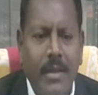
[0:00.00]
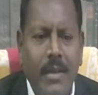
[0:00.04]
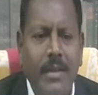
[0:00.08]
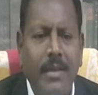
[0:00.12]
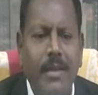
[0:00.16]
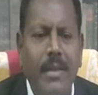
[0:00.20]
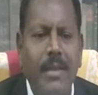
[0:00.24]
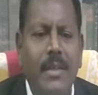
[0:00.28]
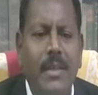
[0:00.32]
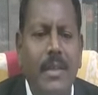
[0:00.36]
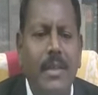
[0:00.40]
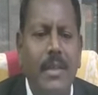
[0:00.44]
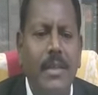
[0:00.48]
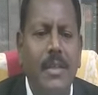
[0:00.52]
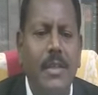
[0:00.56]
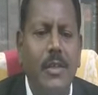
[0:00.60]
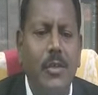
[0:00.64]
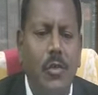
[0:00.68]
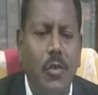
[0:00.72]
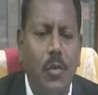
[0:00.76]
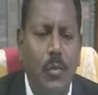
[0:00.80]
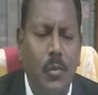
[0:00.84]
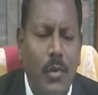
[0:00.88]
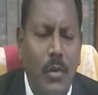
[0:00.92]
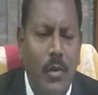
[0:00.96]
In this case, the
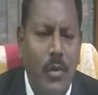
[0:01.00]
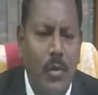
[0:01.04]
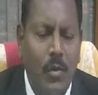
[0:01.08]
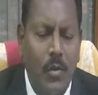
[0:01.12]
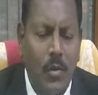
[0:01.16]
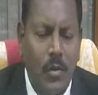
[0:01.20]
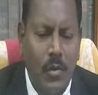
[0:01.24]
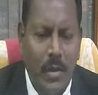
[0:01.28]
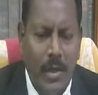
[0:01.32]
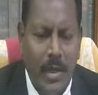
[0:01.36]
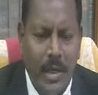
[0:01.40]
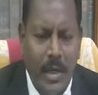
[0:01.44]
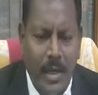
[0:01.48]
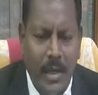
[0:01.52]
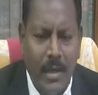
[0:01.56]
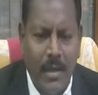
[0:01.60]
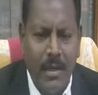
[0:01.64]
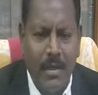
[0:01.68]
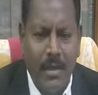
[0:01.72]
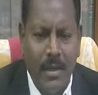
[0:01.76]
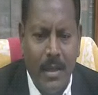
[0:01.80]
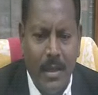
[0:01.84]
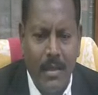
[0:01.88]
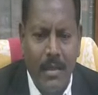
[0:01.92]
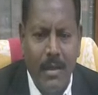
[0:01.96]
Supreme Court
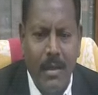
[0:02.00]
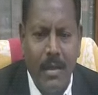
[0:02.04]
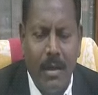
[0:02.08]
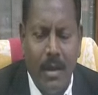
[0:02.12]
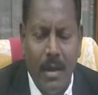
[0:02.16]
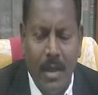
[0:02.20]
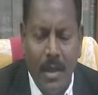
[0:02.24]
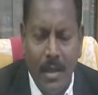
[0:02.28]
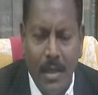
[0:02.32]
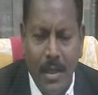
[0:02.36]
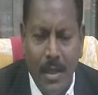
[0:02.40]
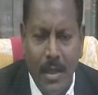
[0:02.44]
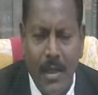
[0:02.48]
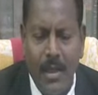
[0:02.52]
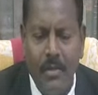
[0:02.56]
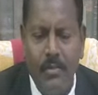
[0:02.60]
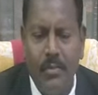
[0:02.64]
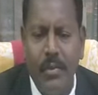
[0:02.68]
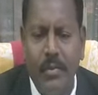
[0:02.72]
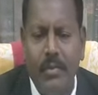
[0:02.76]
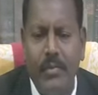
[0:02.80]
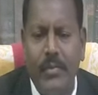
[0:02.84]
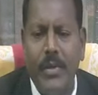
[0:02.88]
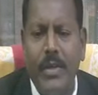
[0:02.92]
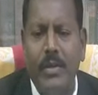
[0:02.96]
held that Article
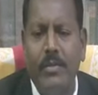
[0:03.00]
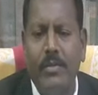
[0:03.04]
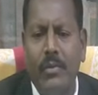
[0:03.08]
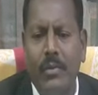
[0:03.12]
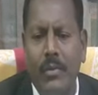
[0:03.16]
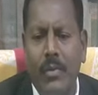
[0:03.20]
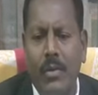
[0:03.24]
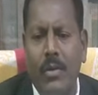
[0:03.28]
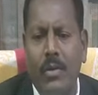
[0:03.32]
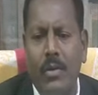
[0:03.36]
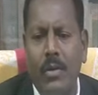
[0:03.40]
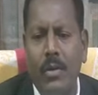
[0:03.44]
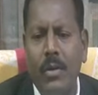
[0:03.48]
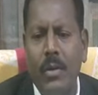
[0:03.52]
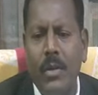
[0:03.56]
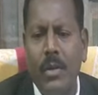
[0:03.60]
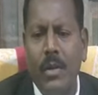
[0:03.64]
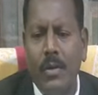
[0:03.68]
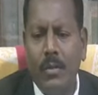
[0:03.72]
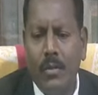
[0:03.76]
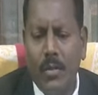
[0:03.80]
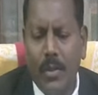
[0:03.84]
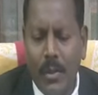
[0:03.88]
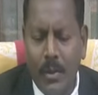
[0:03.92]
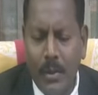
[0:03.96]
15.4
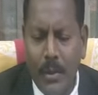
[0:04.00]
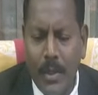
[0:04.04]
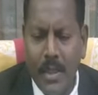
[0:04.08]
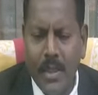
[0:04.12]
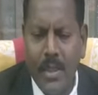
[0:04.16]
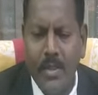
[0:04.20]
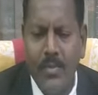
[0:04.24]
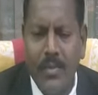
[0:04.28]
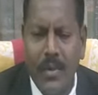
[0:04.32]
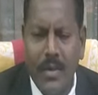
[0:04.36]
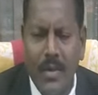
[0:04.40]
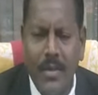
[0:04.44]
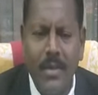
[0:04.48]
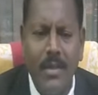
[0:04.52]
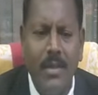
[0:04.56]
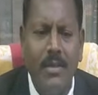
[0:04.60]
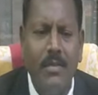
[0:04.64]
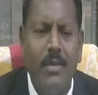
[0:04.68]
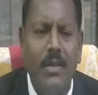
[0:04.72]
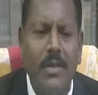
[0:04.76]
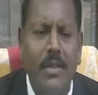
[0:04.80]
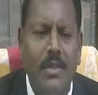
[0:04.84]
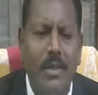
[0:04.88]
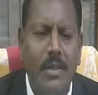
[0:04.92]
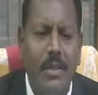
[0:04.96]
provides for
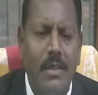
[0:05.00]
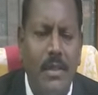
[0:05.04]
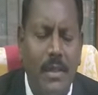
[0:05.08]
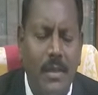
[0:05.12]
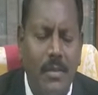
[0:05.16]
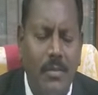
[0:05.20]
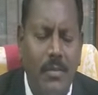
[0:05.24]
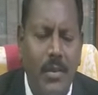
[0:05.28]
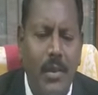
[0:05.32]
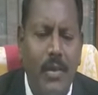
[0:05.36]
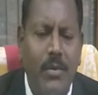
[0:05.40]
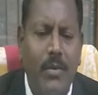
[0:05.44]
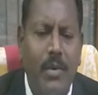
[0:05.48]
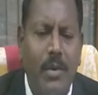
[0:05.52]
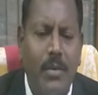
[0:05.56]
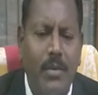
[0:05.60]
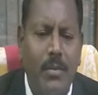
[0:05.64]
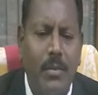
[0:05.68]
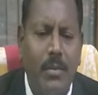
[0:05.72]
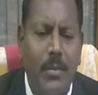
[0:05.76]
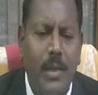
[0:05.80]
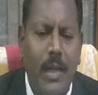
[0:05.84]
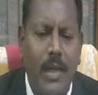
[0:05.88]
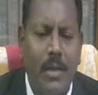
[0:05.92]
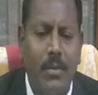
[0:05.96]
reservations in favor
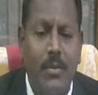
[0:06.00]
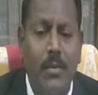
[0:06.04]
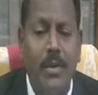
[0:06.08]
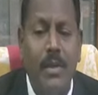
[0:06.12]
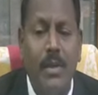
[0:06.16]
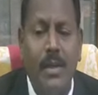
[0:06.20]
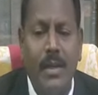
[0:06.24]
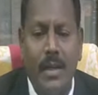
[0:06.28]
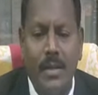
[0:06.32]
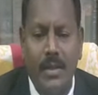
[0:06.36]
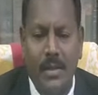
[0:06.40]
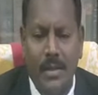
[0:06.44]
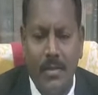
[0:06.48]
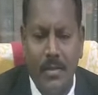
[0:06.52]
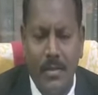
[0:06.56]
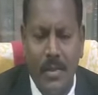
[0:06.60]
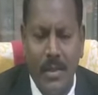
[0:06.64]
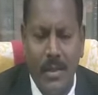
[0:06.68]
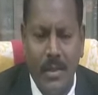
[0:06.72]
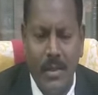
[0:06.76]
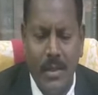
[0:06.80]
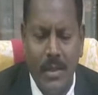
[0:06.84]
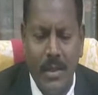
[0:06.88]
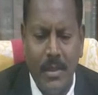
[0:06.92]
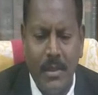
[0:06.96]
of backward class of
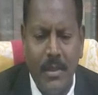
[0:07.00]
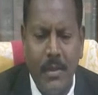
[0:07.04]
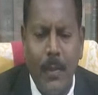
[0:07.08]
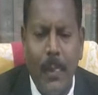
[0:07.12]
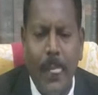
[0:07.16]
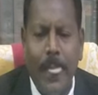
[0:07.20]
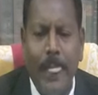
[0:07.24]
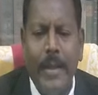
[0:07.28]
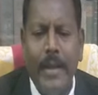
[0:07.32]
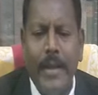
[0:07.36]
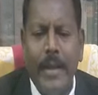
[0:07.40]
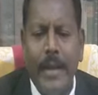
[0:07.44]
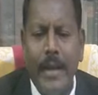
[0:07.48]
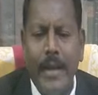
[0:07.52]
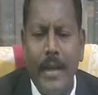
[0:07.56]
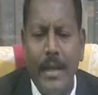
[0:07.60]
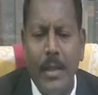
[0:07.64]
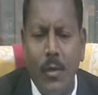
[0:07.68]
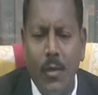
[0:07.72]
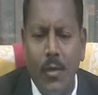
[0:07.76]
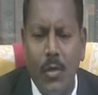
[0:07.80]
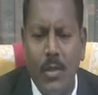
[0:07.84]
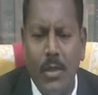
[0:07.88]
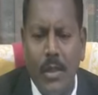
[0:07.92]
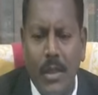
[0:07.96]
citizens and
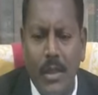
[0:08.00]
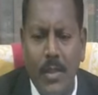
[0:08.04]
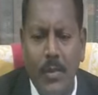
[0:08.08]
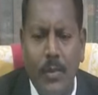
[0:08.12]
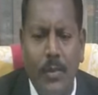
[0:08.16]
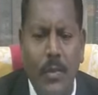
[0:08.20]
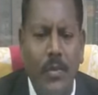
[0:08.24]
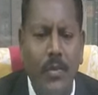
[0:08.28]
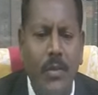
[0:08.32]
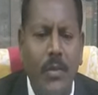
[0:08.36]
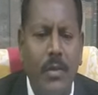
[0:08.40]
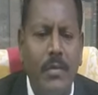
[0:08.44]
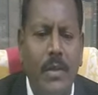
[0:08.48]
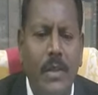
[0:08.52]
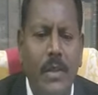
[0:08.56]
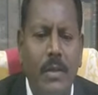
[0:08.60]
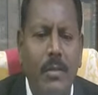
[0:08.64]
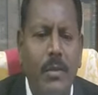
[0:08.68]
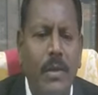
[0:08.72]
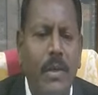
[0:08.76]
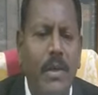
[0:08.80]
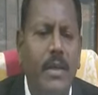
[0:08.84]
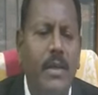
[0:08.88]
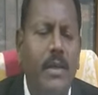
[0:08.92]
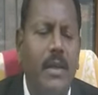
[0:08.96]
no such provision was
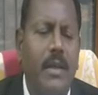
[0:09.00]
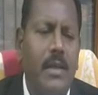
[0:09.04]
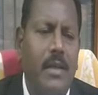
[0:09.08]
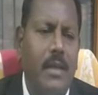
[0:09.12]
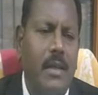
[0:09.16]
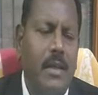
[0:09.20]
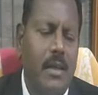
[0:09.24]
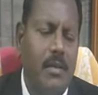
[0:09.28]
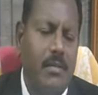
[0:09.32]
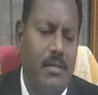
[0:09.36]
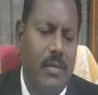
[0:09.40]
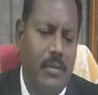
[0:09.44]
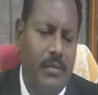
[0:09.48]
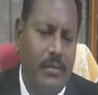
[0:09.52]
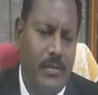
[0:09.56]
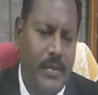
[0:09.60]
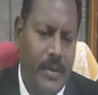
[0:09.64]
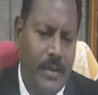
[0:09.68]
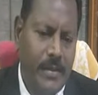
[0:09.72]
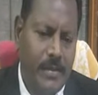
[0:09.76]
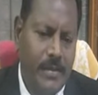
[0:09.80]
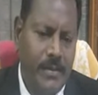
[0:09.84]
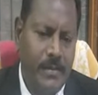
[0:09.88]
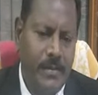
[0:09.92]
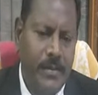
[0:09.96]
made in Article
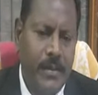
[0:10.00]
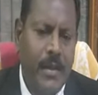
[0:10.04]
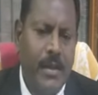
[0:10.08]
15.